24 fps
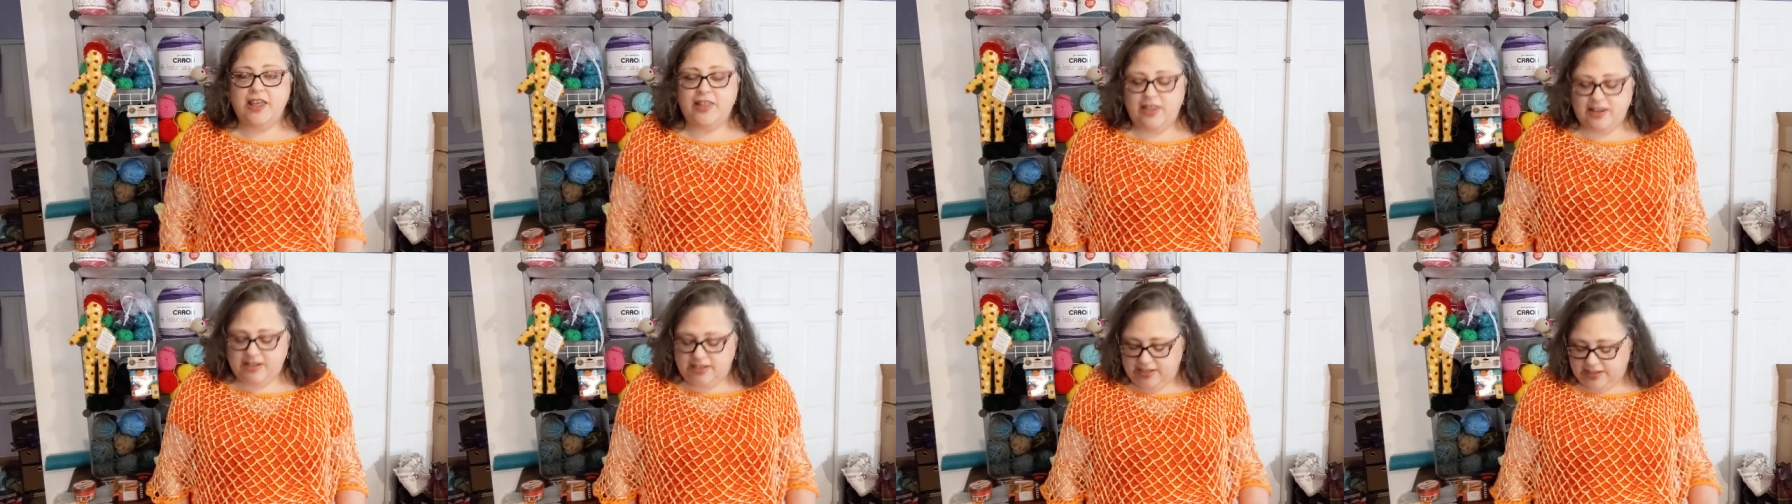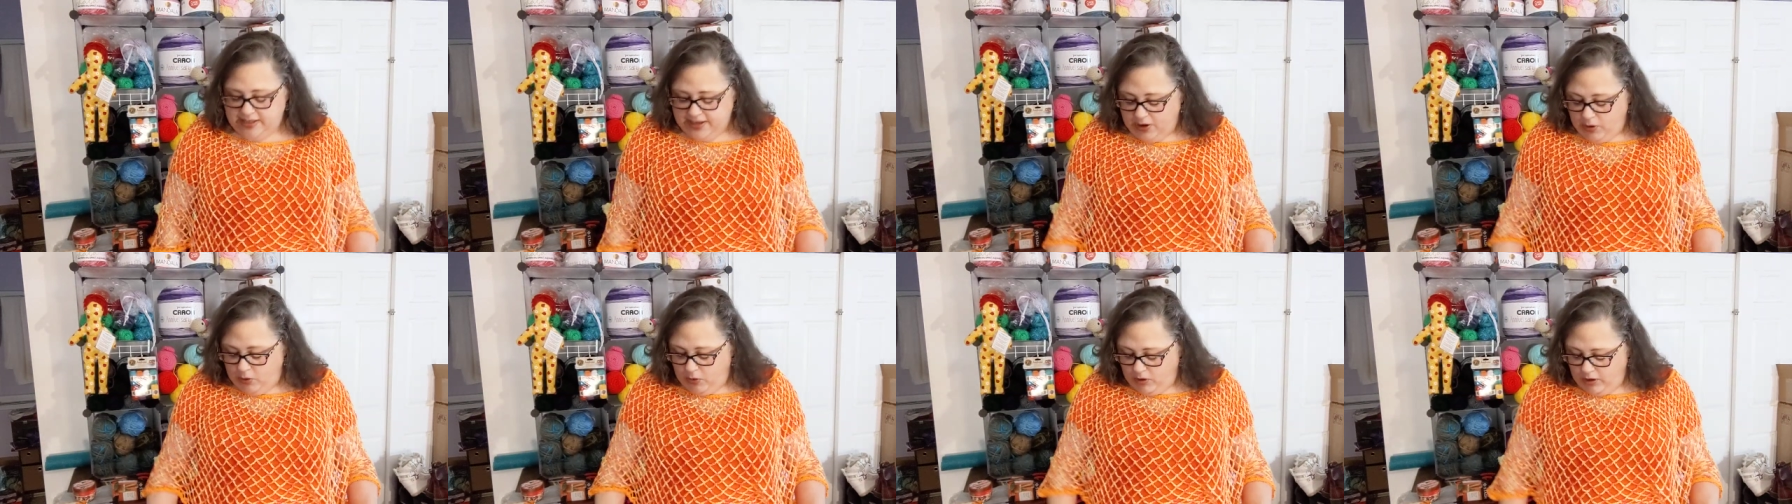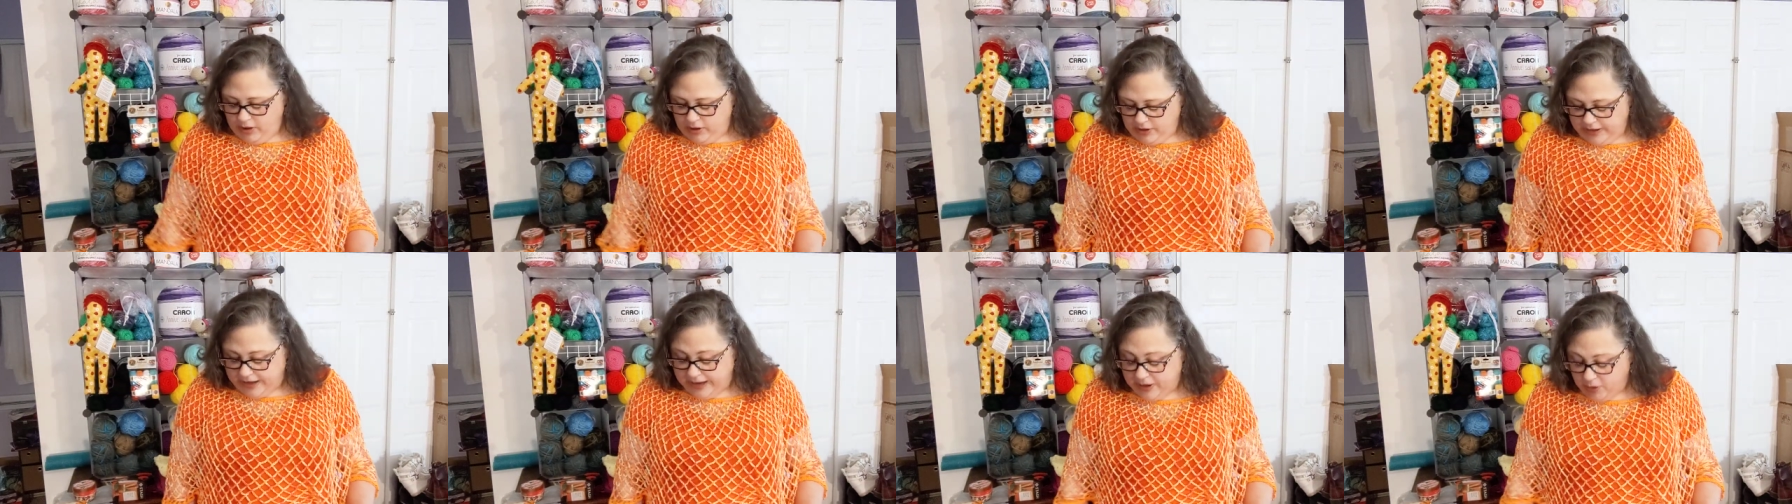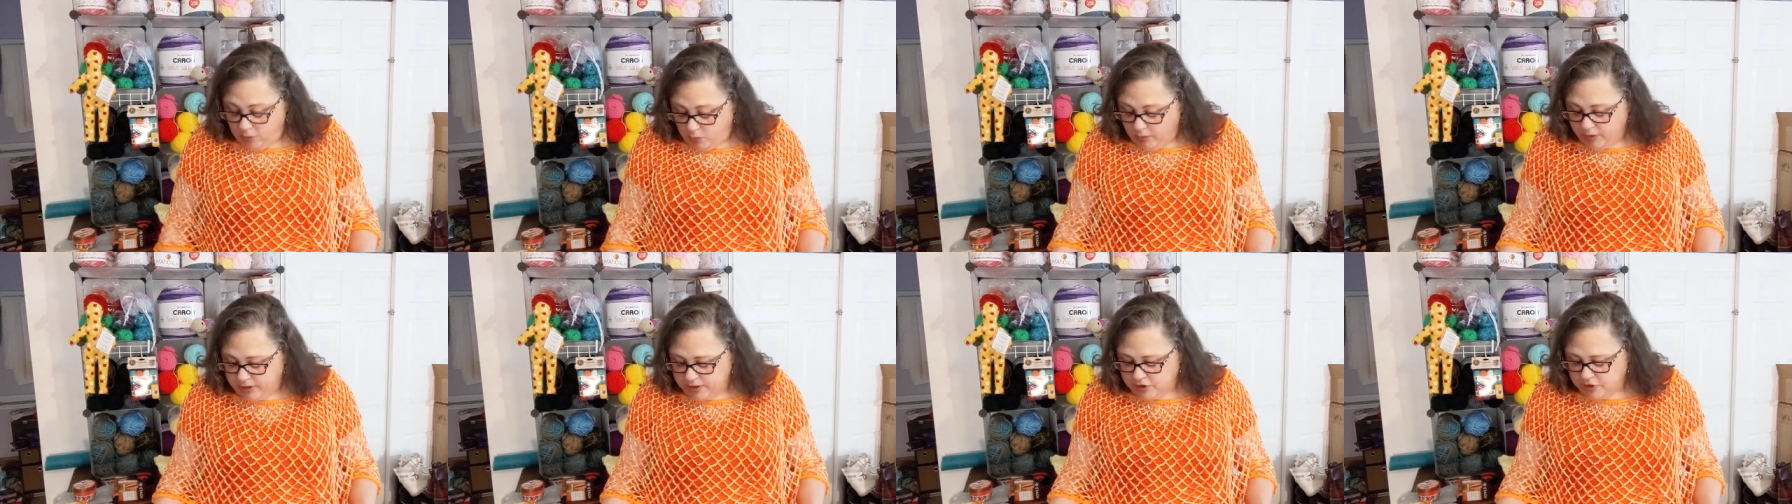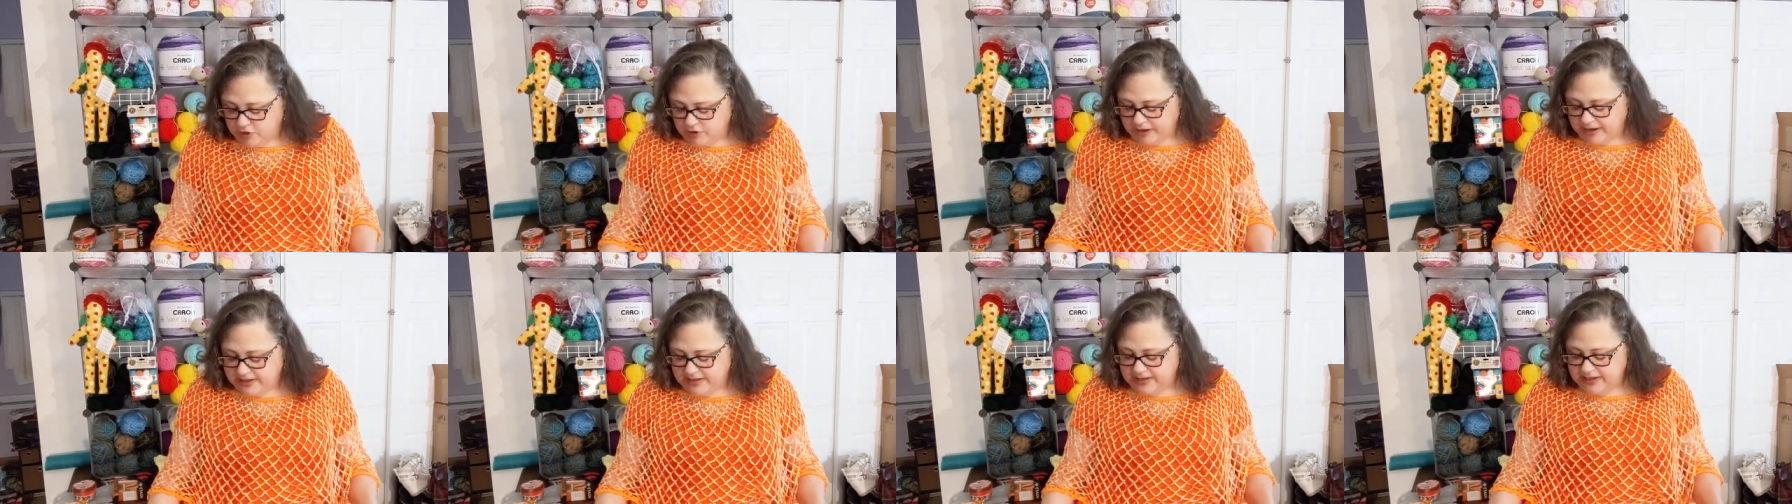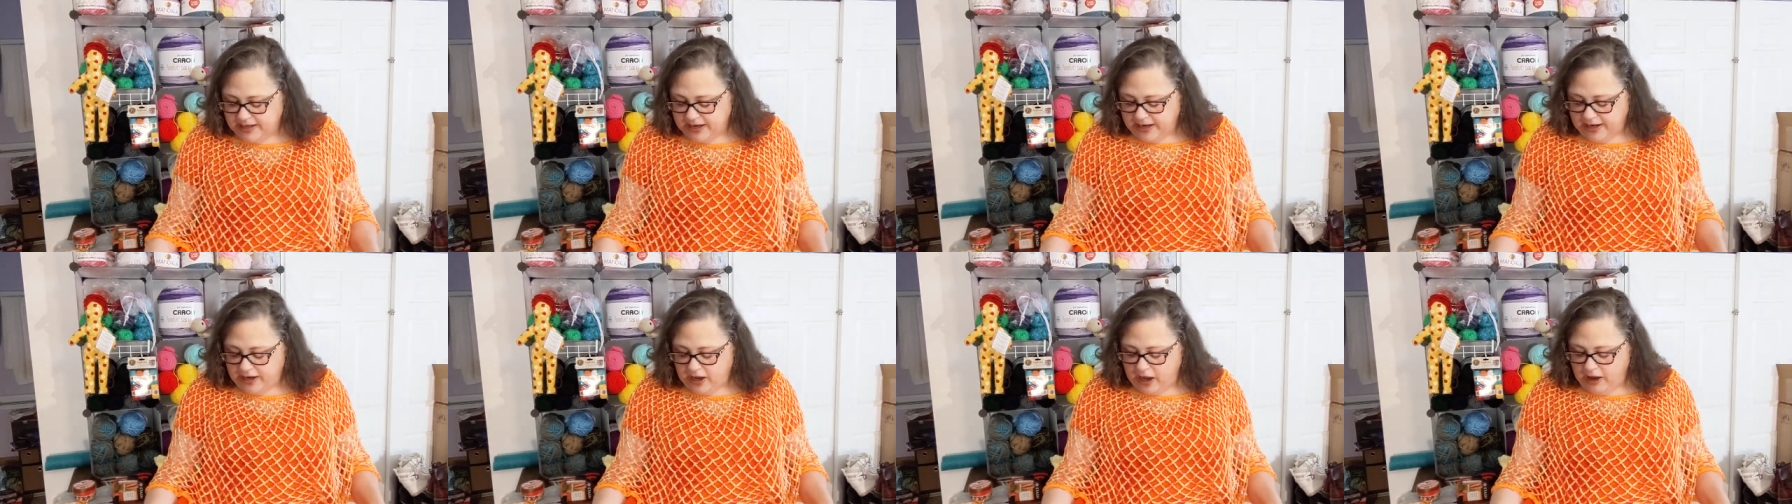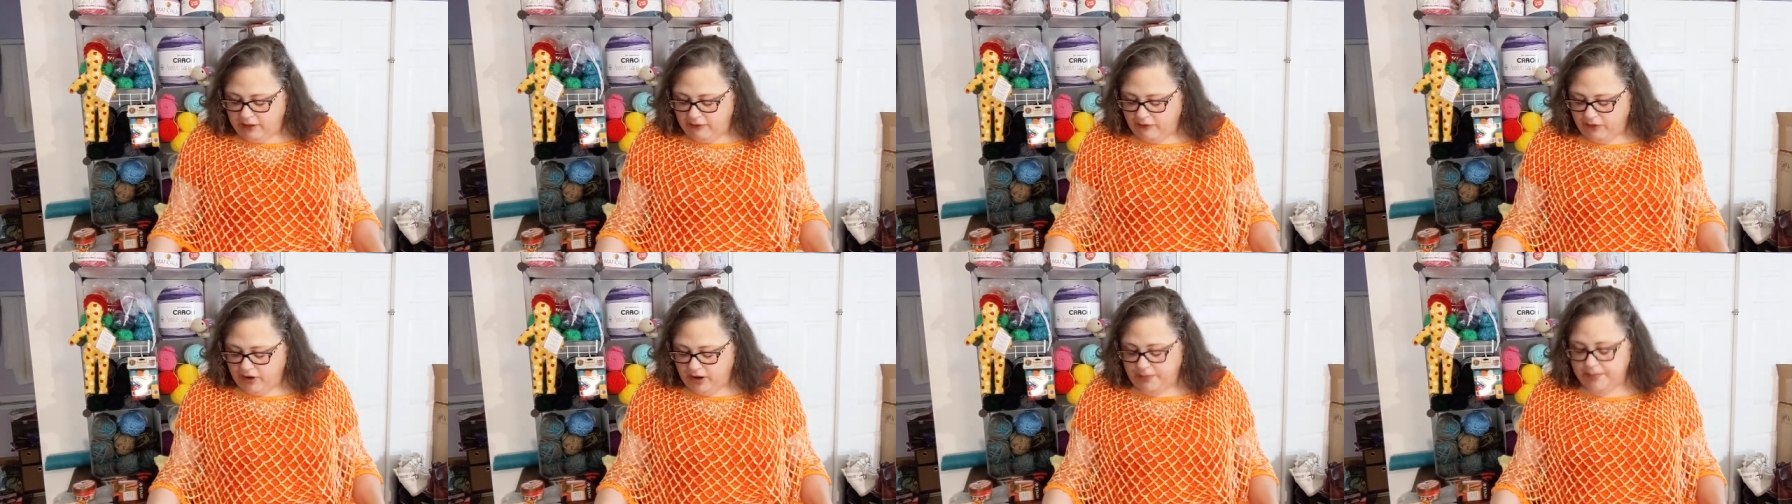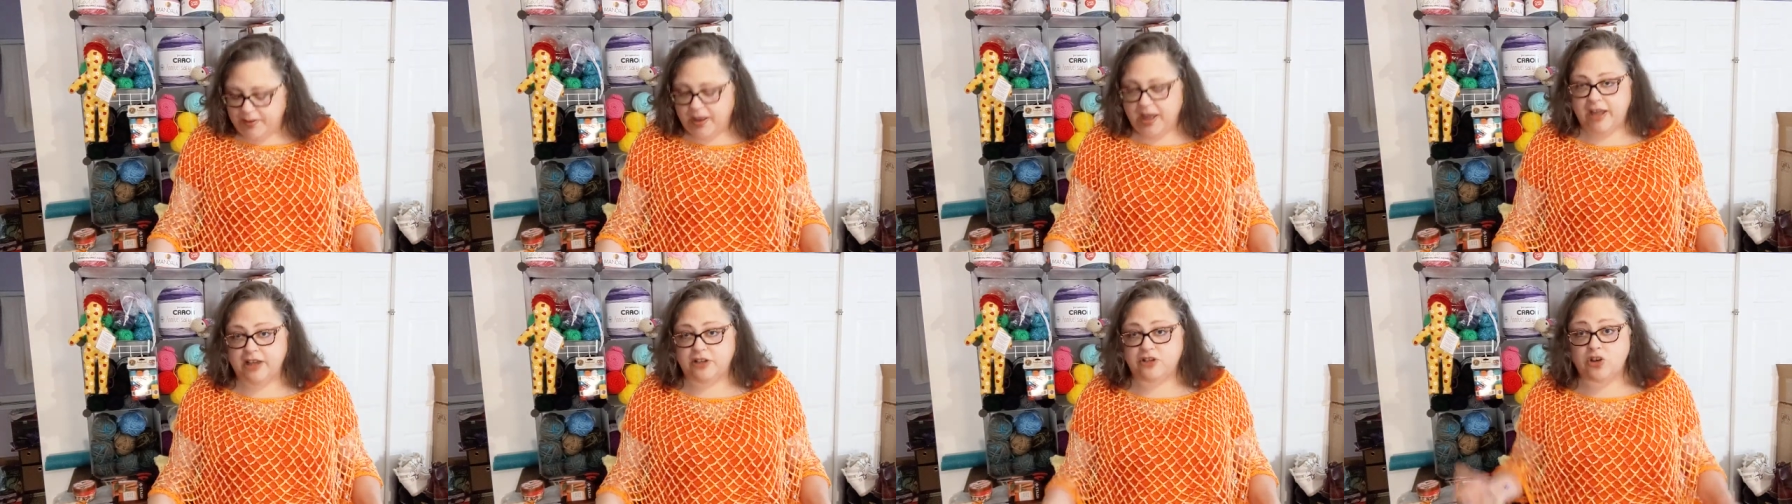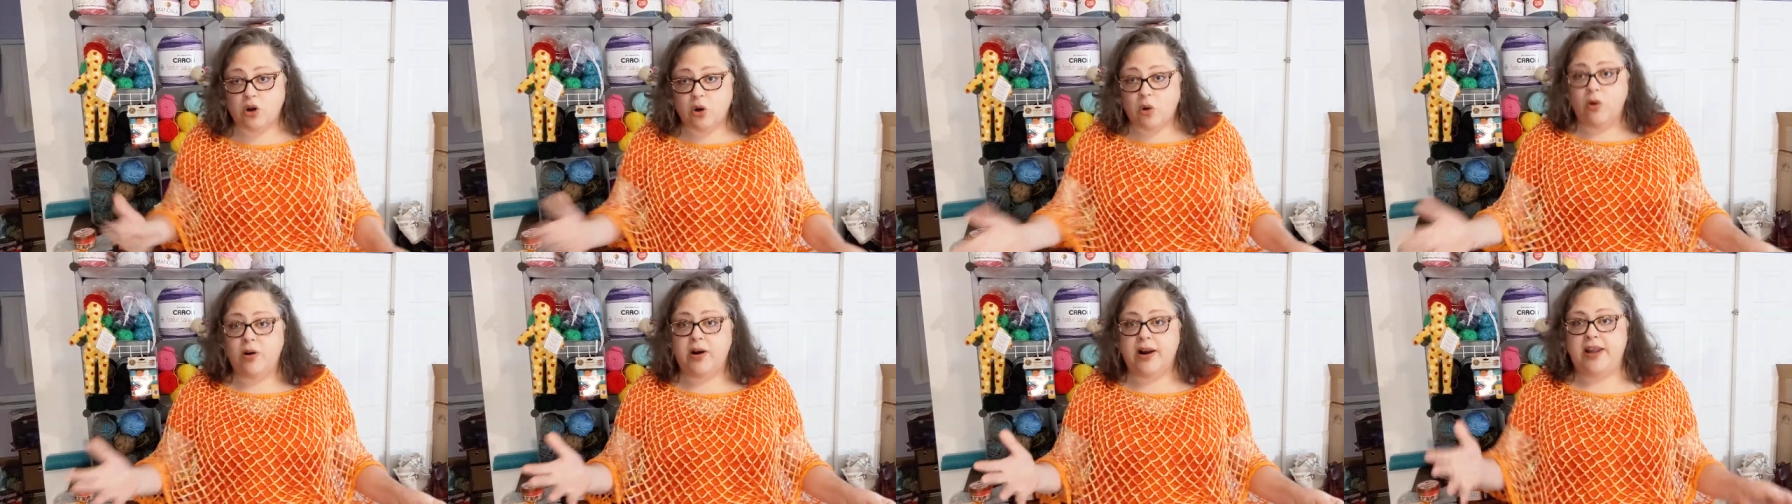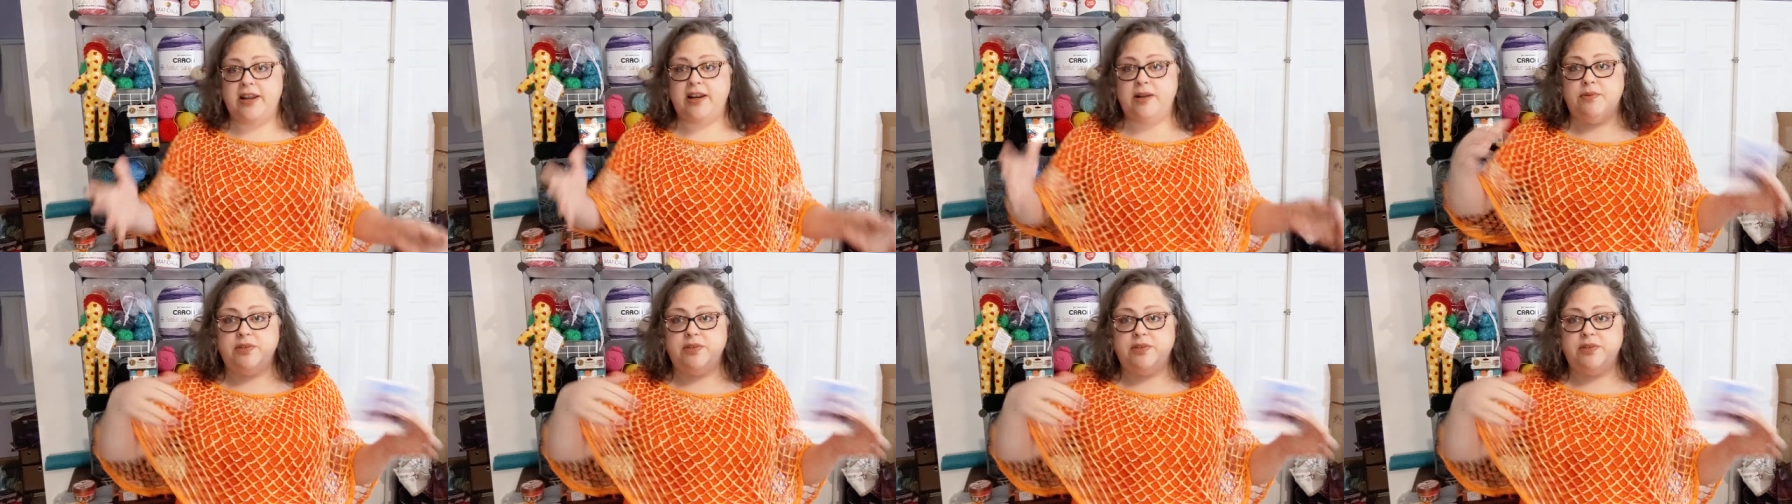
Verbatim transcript: this is the orange dress that I got from Torrid.